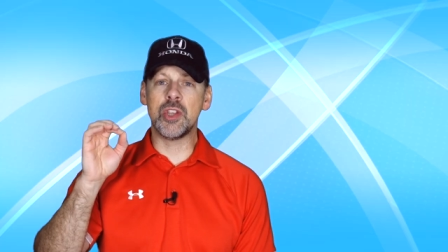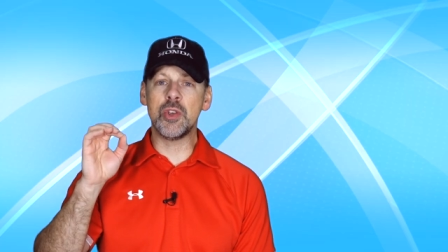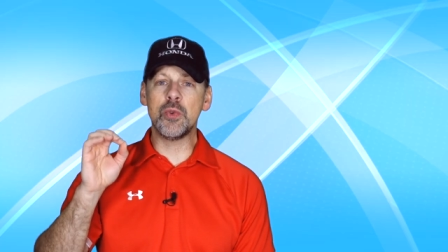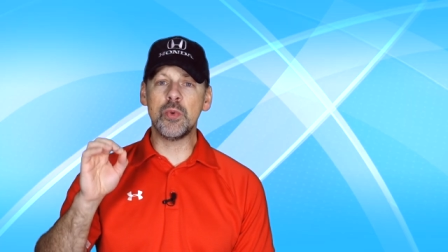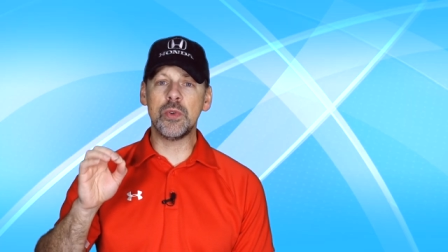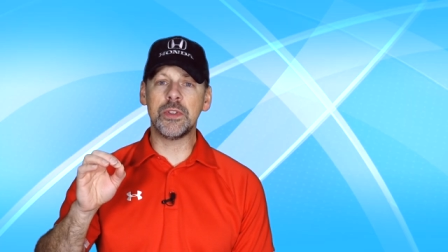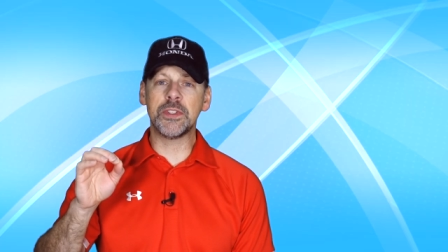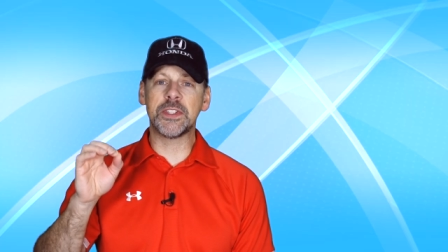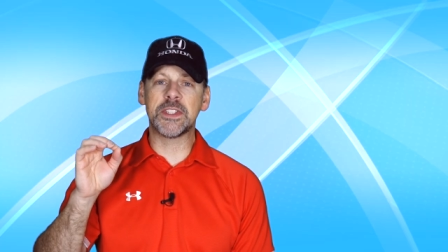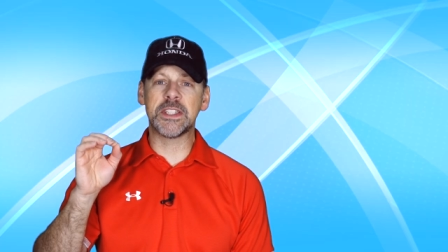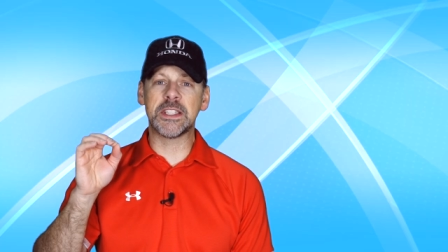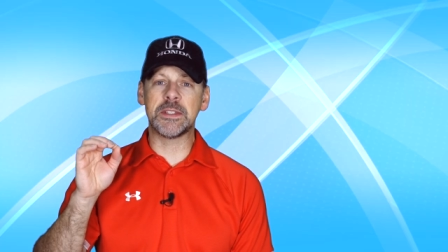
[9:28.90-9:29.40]
you
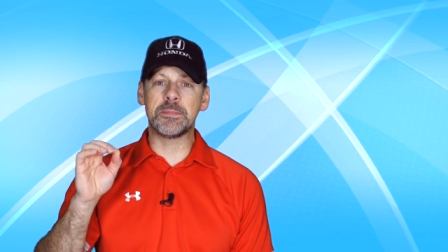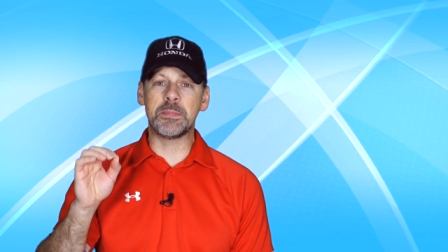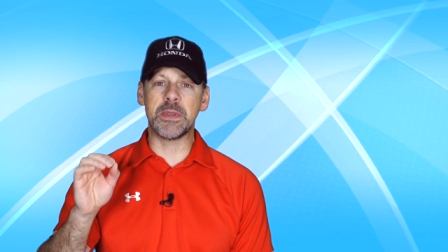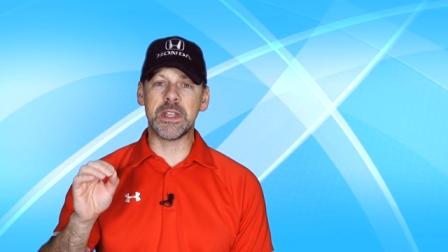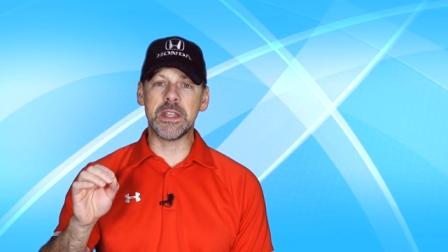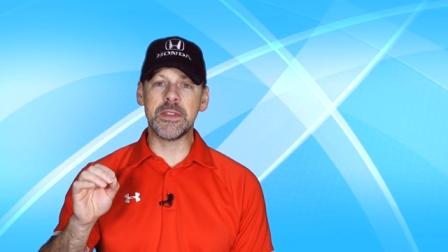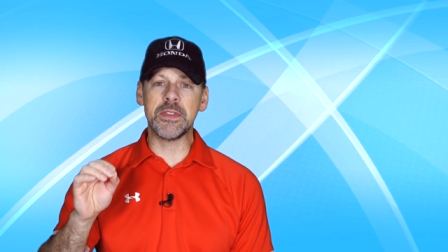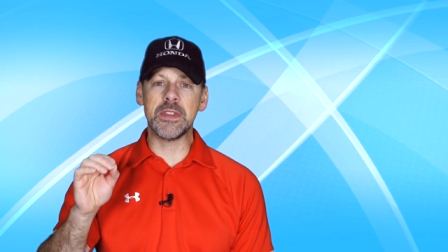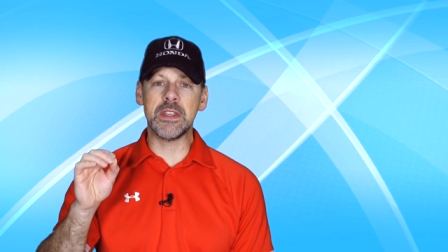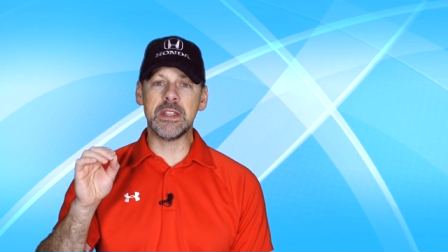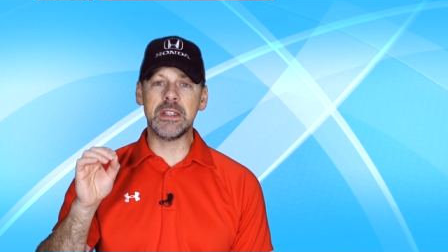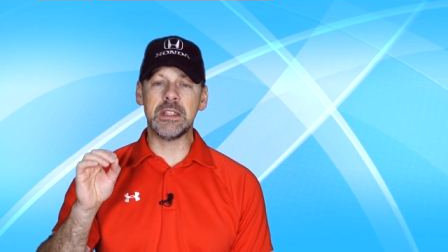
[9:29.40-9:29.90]
will
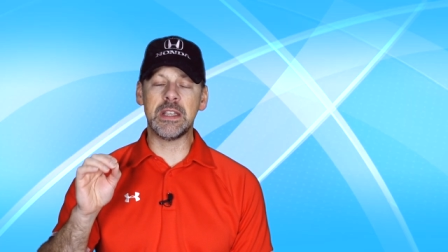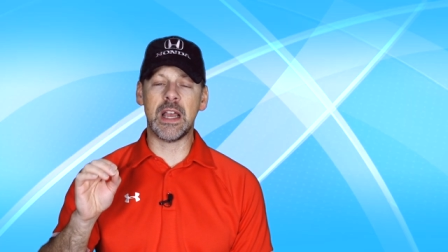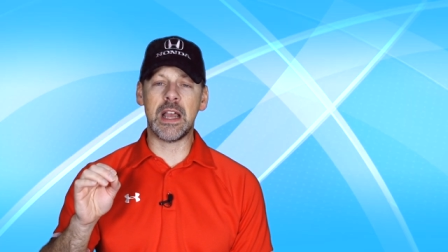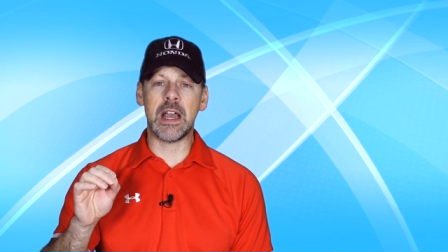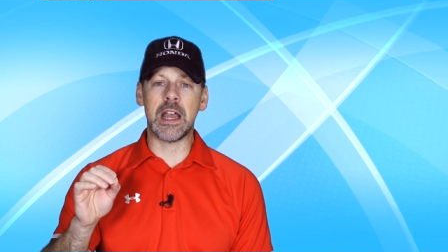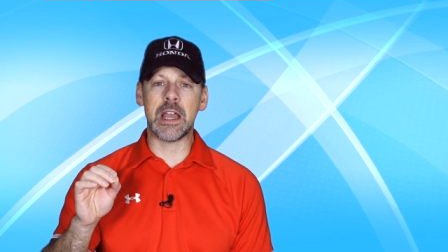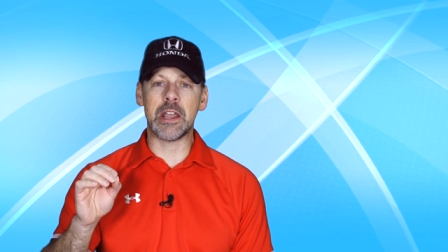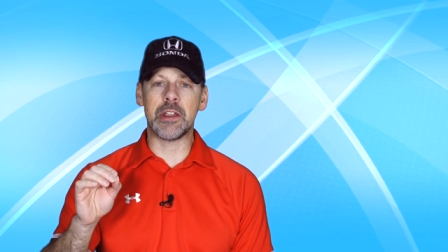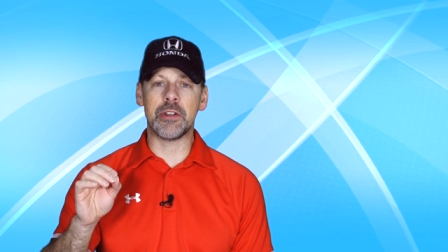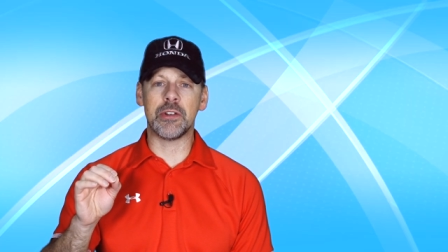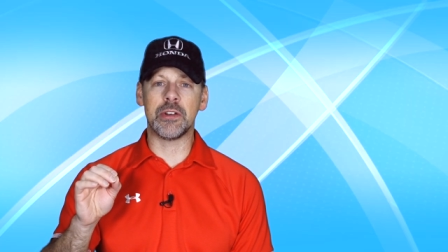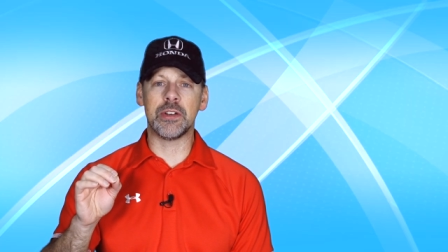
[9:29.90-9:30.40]
spin the
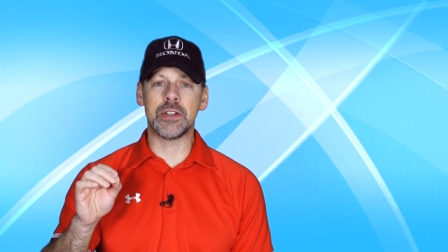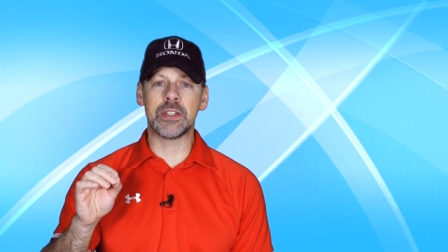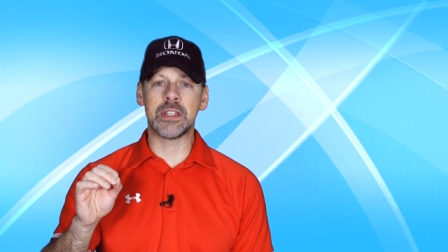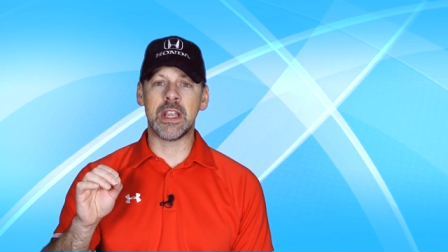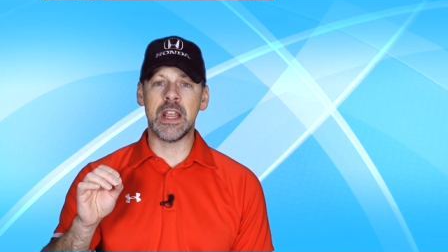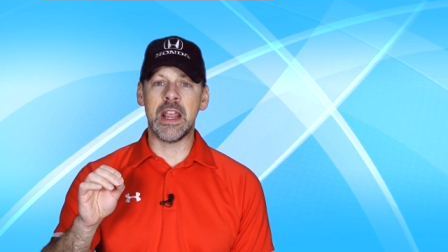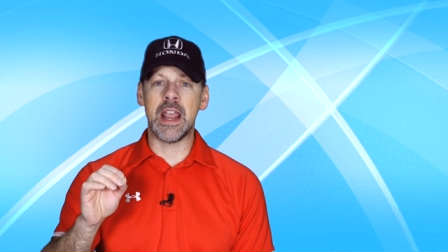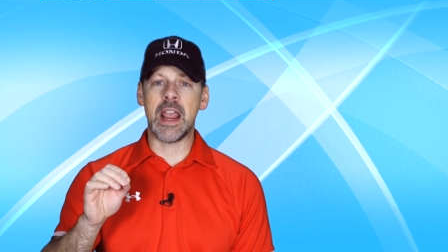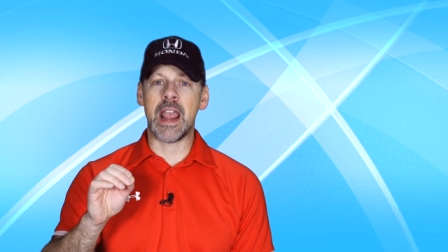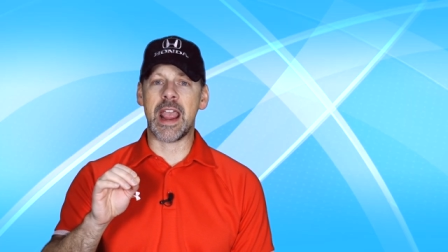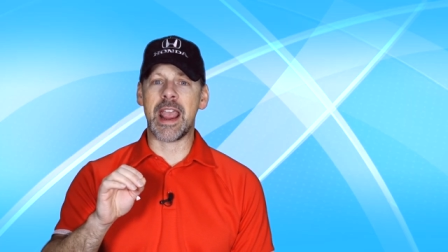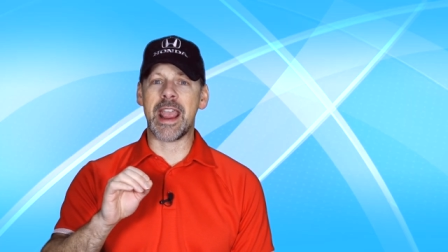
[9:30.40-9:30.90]
tires
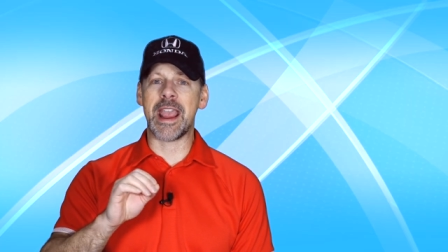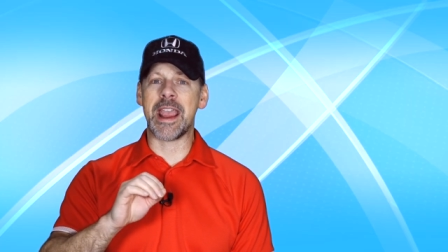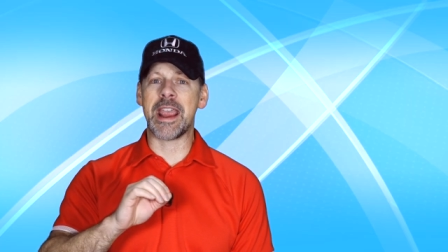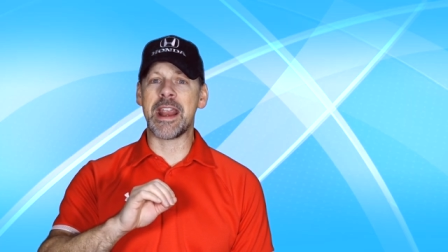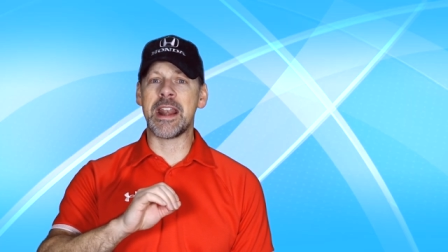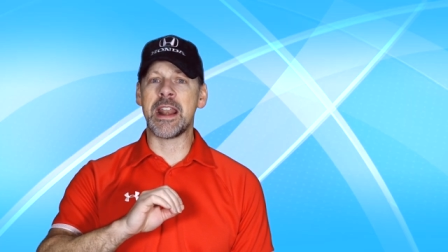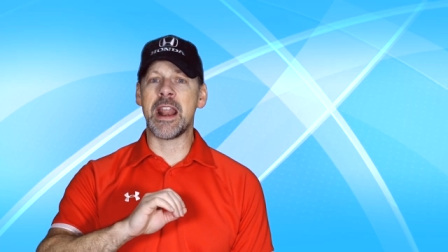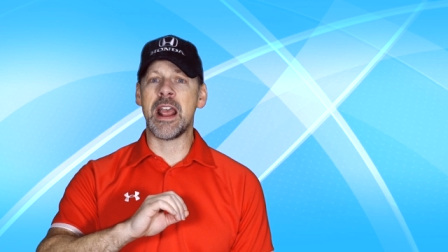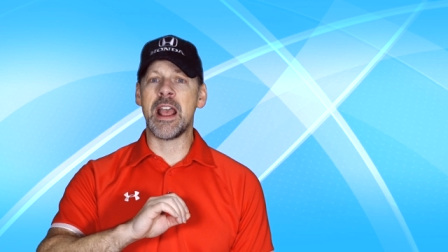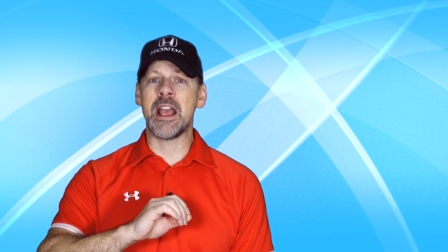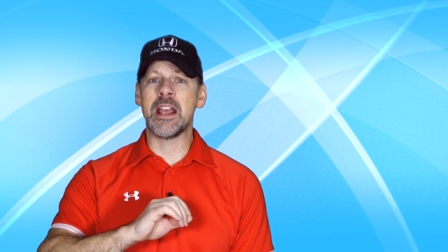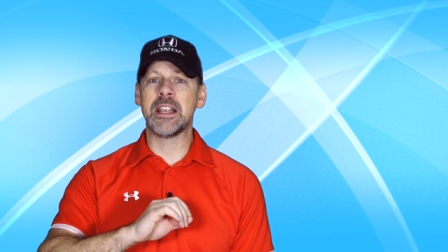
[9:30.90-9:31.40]

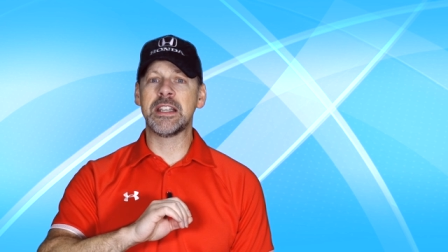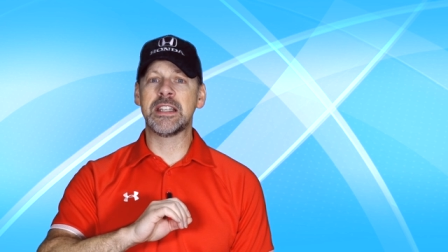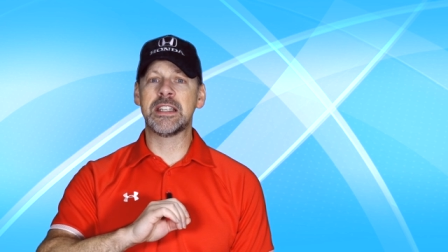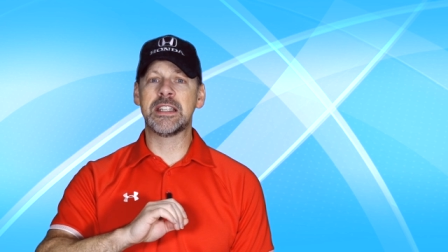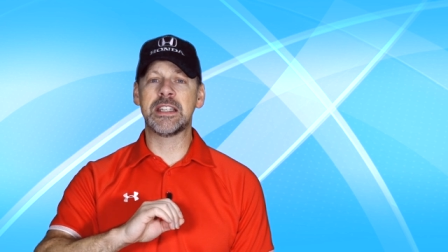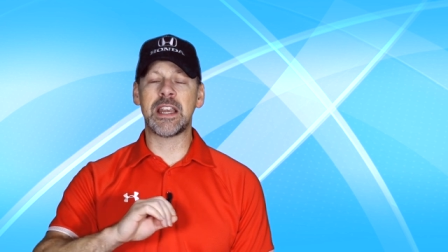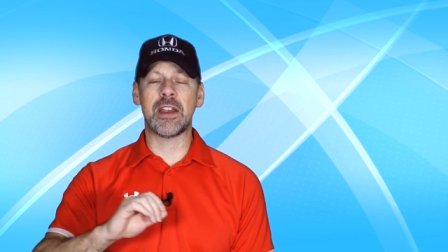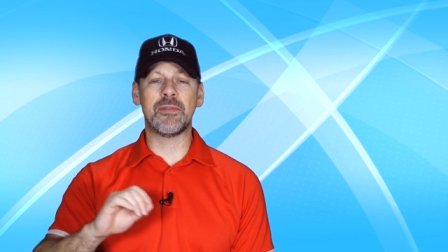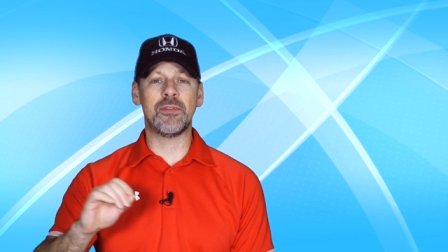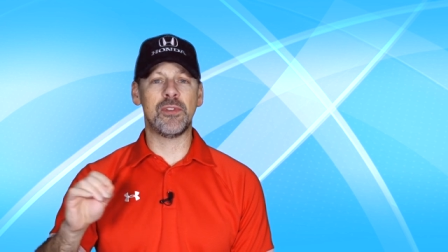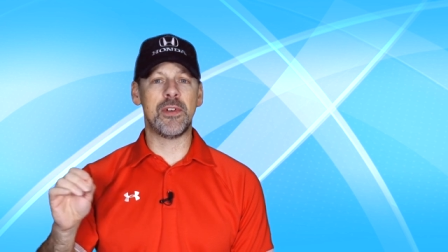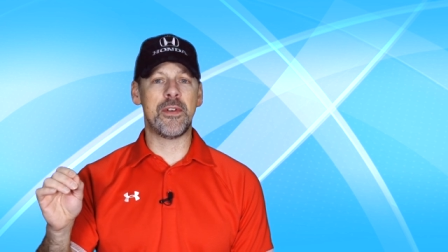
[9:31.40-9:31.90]
in
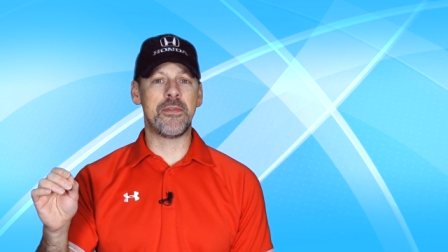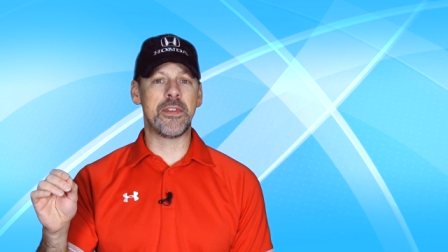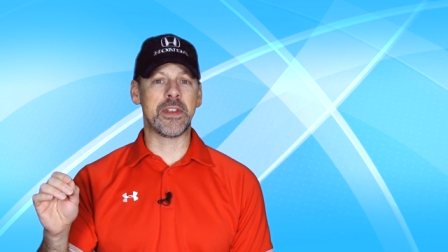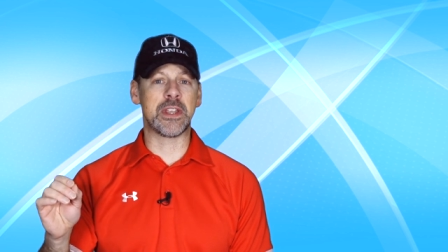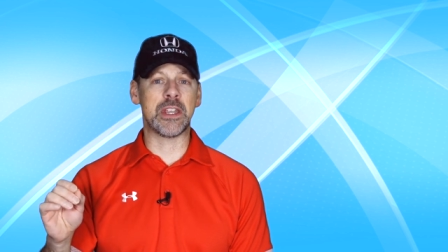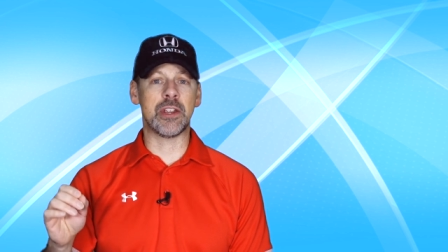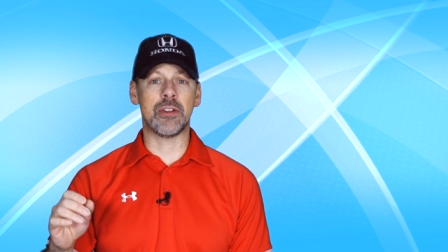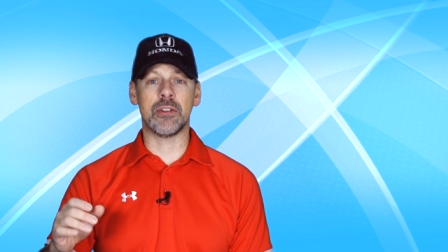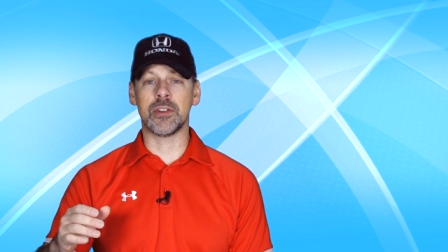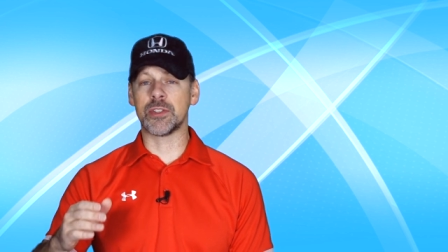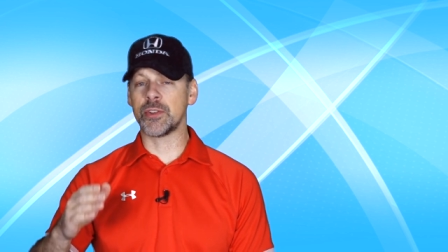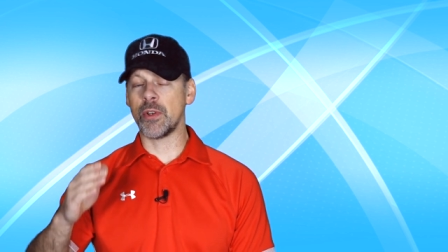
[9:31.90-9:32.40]
several of the
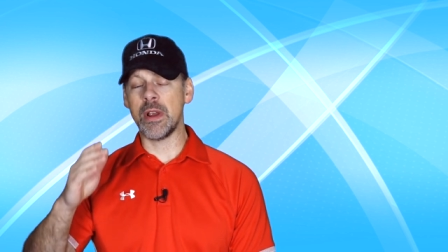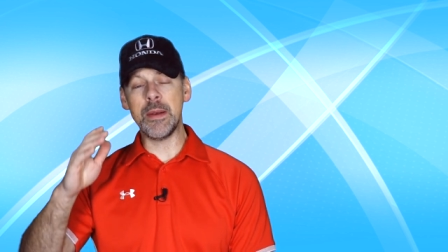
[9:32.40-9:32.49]
gears.